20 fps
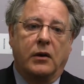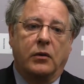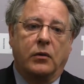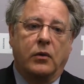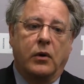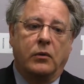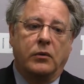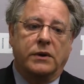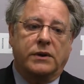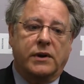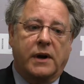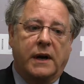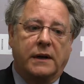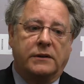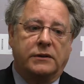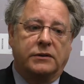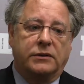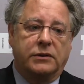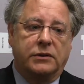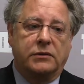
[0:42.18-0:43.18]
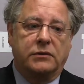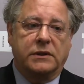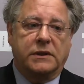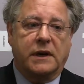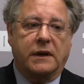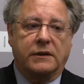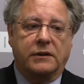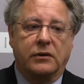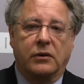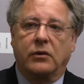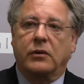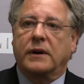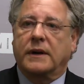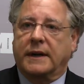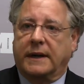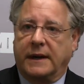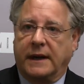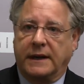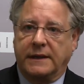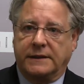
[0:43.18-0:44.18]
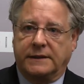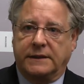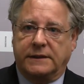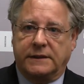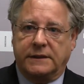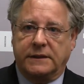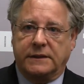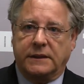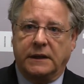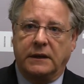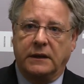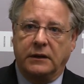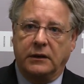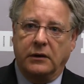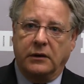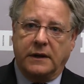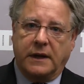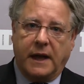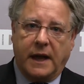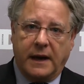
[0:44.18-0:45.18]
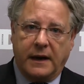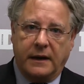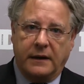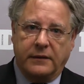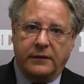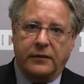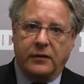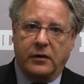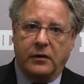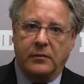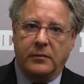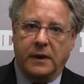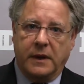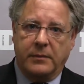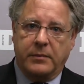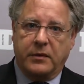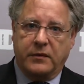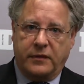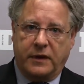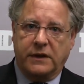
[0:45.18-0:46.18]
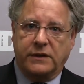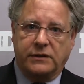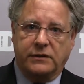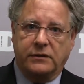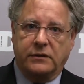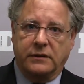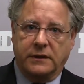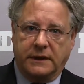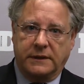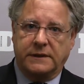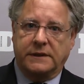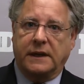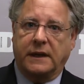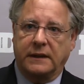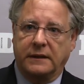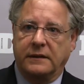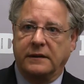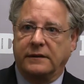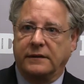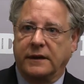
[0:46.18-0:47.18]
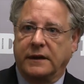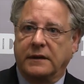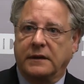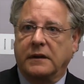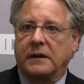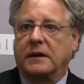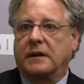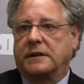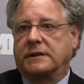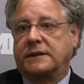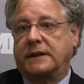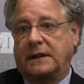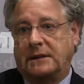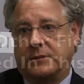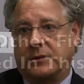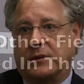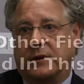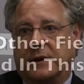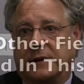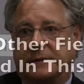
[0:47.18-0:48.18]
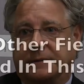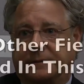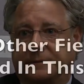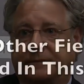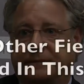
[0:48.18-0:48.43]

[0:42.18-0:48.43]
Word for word: what we try to do, we try to organize this is and look at it from a professional and scientific uh, standpoint.